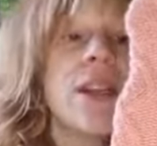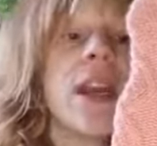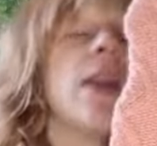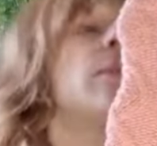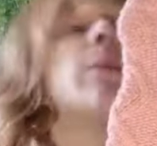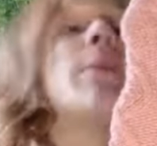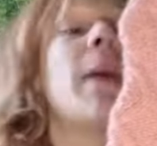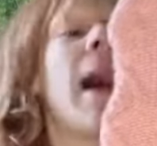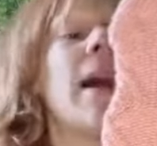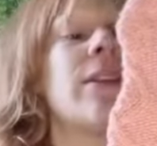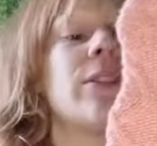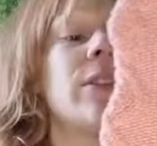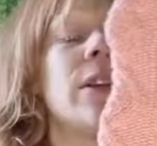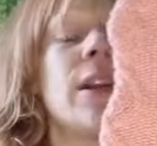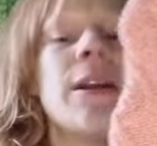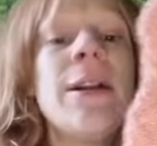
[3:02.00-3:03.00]
with the cable
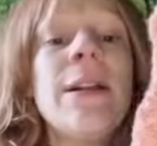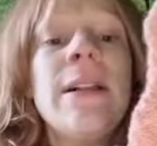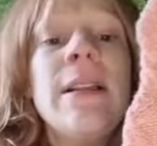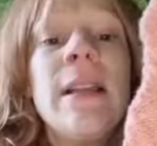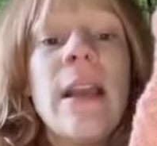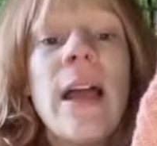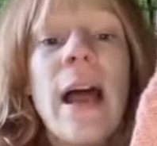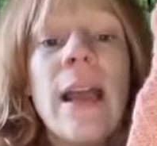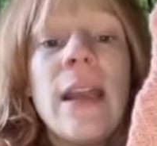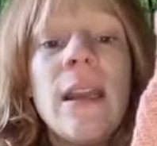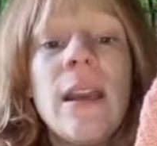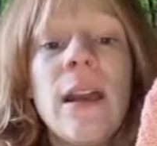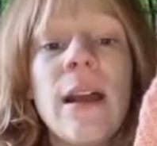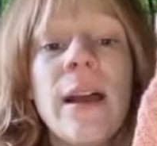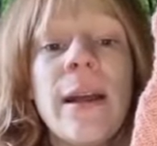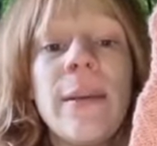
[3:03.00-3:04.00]
pattern.
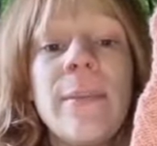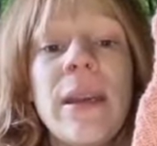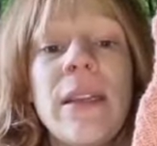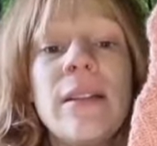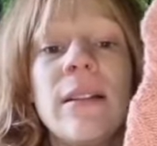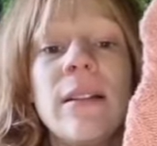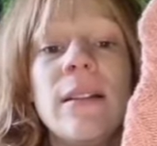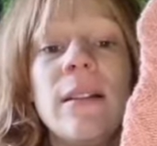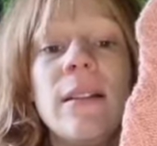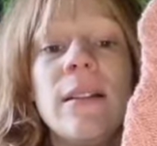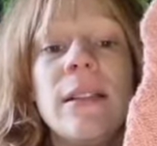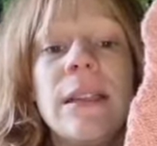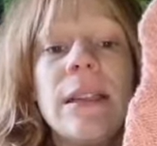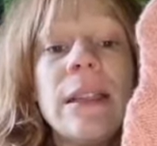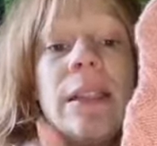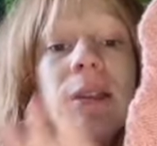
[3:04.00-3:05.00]
I made
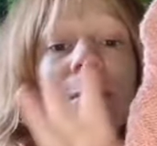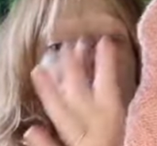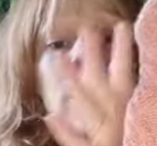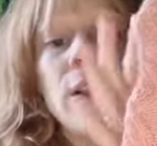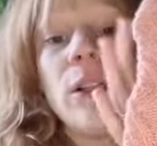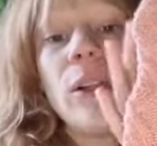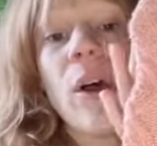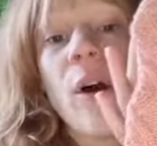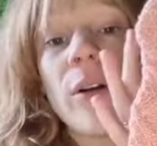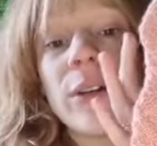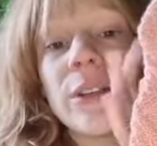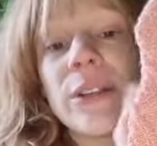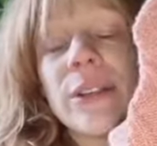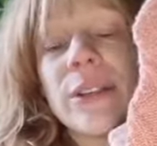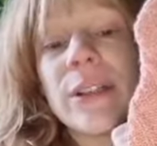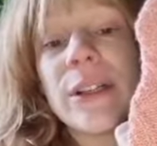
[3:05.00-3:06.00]
a little bit
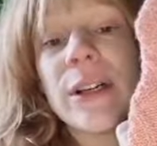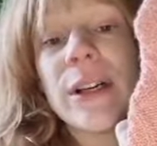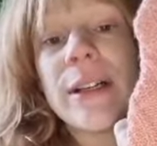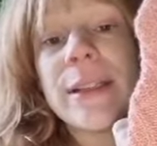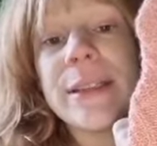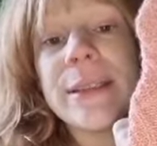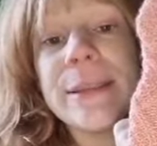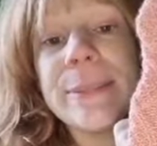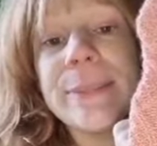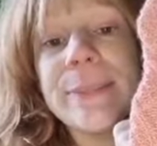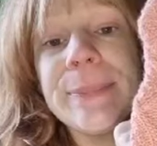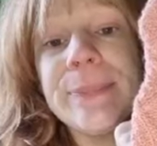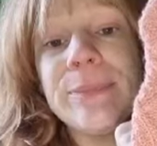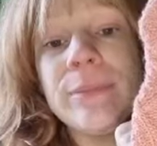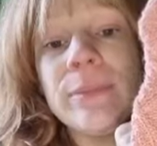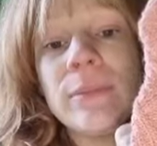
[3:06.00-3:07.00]
longer
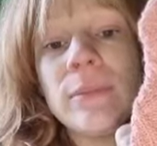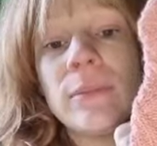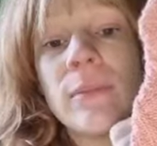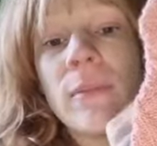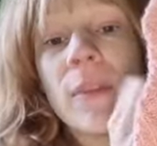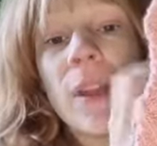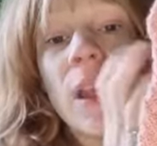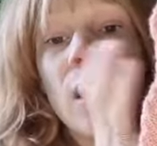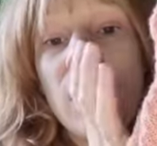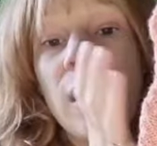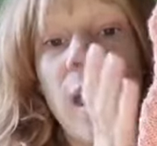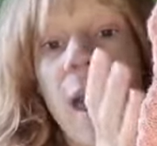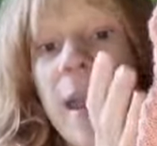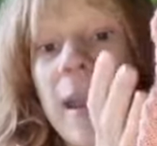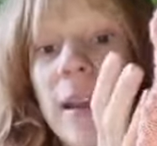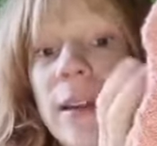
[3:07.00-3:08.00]

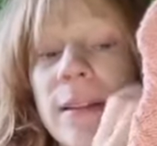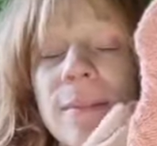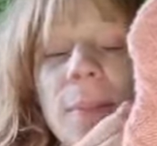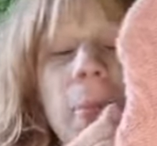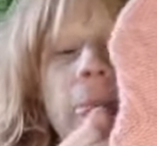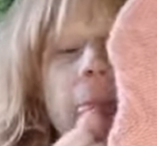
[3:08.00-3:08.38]
leg,